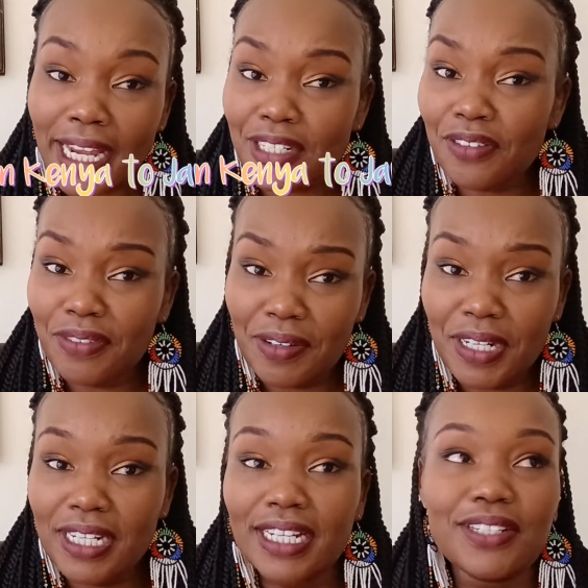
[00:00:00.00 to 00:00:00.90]
I share
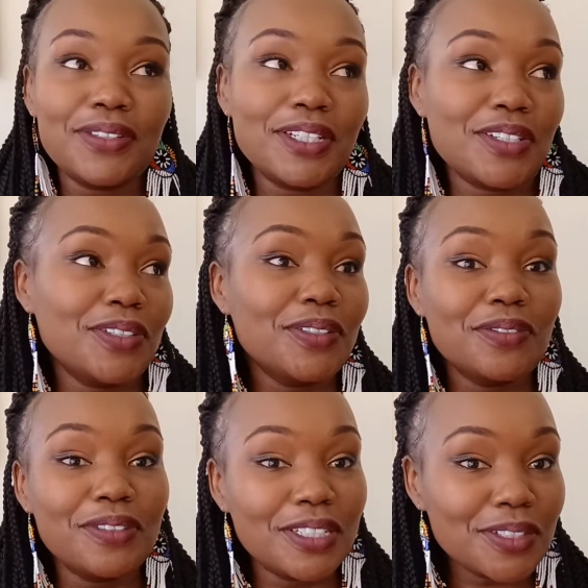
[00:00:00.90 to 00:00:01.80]
very
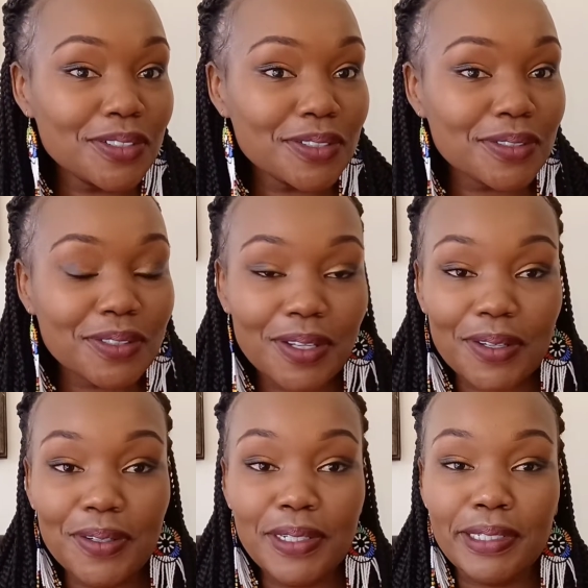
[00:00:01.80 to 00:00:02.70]
educational videos
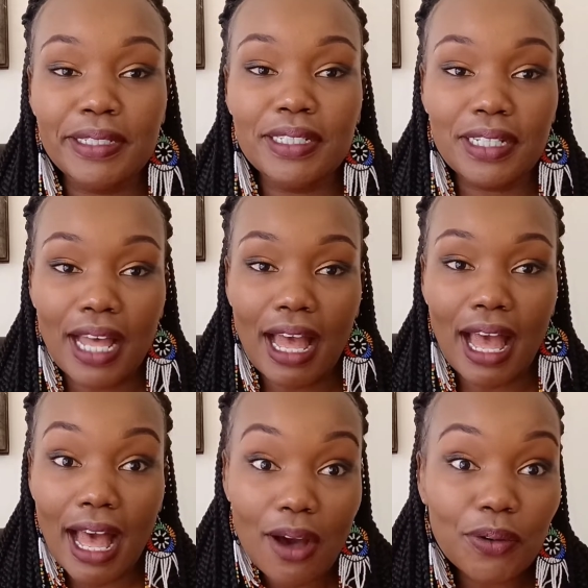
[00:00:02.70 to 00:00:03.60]
on
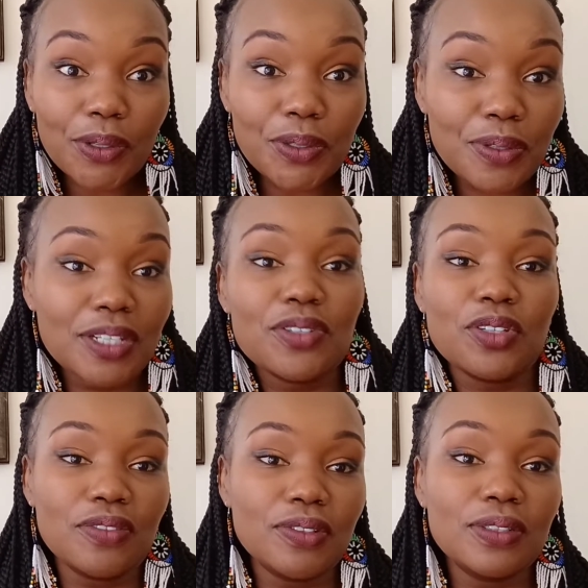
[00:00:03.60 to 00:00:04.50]
how you can
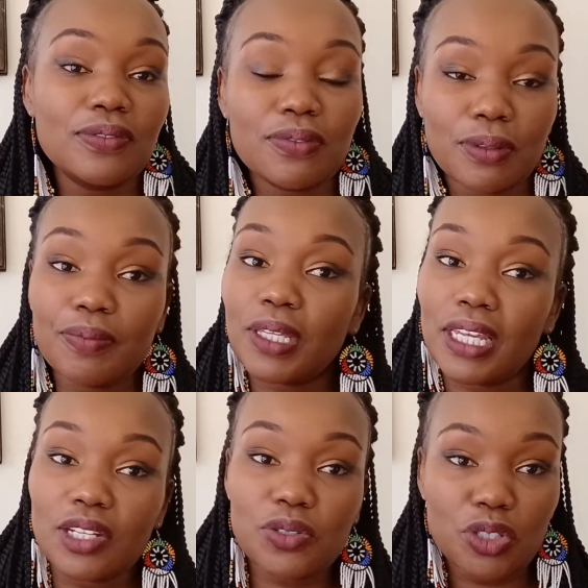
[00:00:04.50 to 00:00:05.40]
travel from
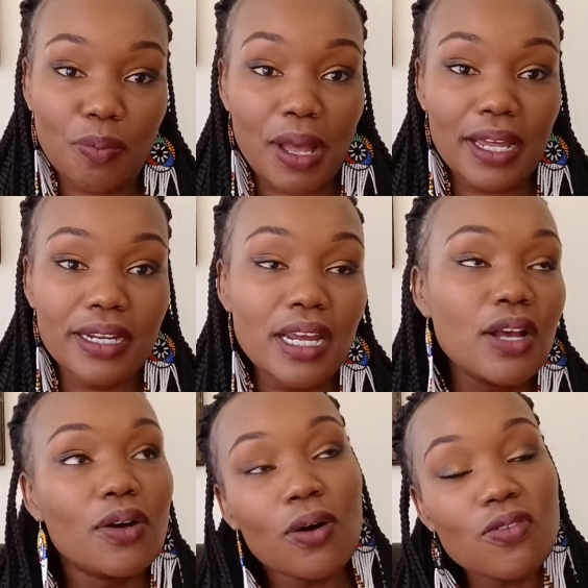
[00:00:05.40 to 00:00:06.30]
Kenya to Japan
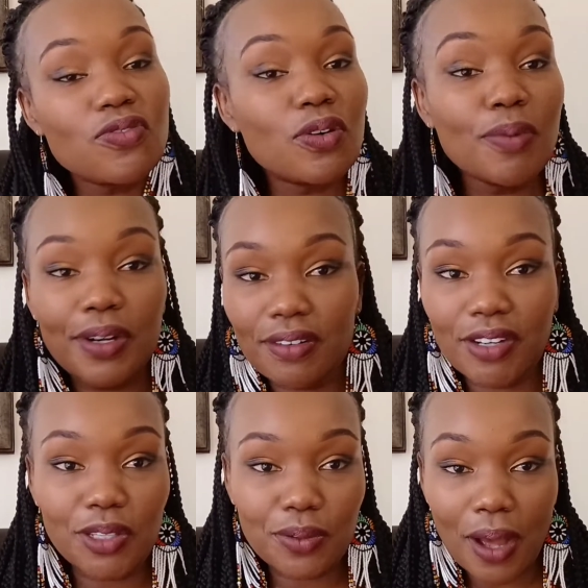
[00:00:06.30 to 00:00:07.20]
or from
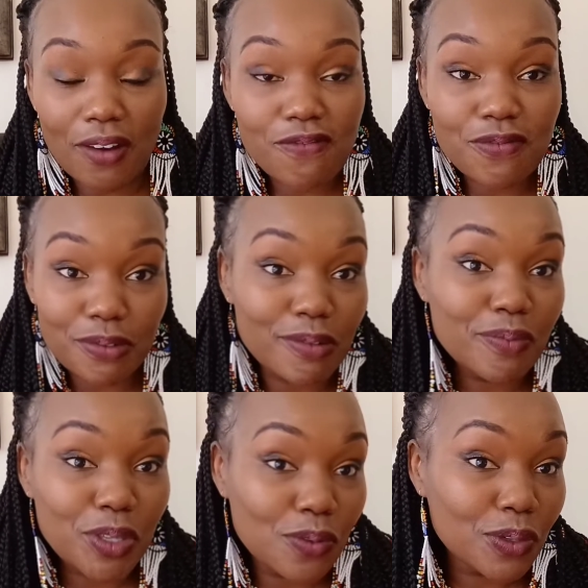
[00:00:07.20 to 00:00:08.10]
wherever you are
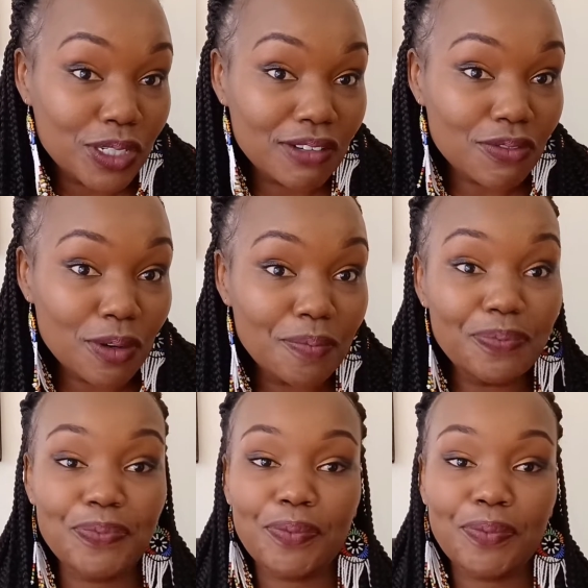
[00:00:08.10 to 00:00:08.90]
from, you're watching from